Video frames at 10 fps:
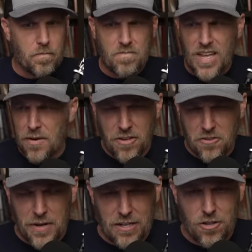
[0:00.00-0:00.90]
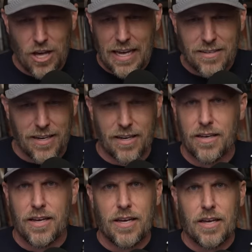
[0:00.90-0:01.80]
It must have been enchanting.
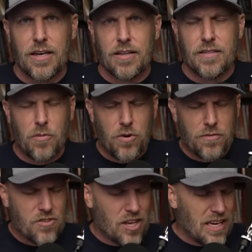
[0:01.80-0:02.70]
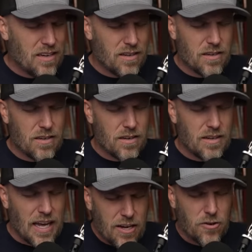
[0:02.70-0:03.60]
They would have seen
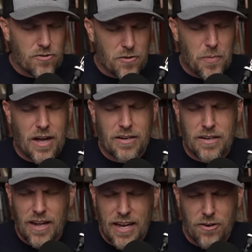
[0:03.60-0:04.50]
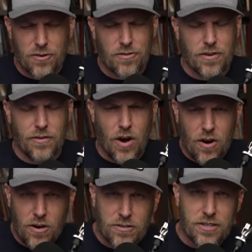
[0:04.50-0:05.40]
layers upon layers of
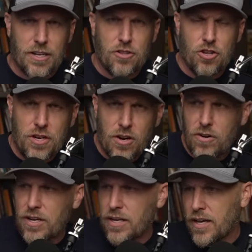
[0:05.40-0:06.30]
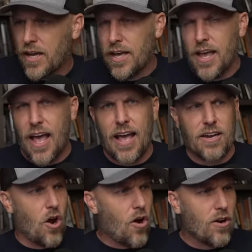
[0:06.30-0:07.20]
art and engineering and
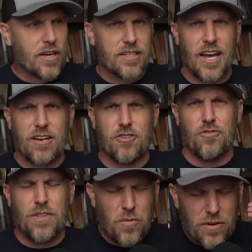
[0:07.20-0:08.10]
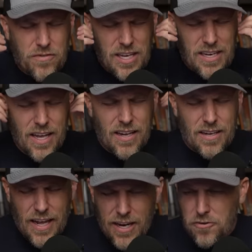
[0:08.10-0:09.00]
architecture. They would have seen
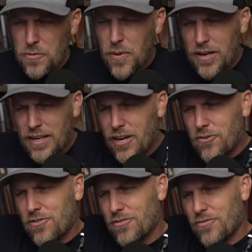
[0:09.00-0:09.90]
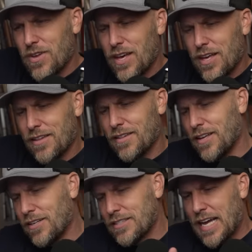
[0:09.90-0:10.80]
layers upon layers of
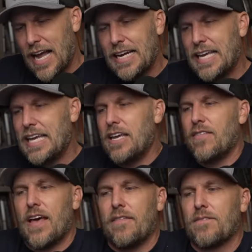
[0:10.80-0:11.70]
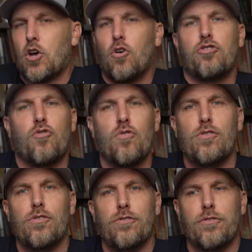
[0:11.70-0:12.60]
little tiny uh,
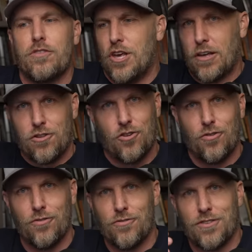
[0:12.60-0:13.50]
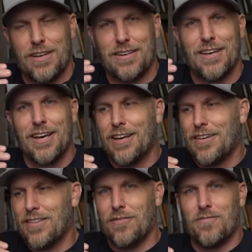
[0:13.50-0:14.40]
cultural gestures and
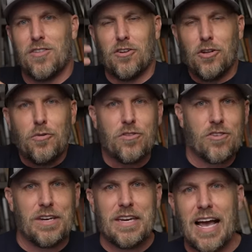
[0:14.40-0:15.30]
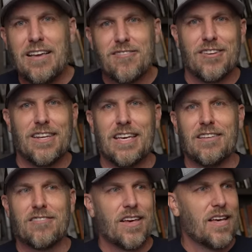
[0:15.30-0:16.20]
uh, salutes and
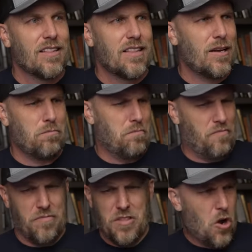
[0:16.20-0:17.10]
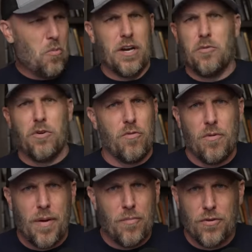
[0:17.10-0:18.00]
niceties that nobody would remember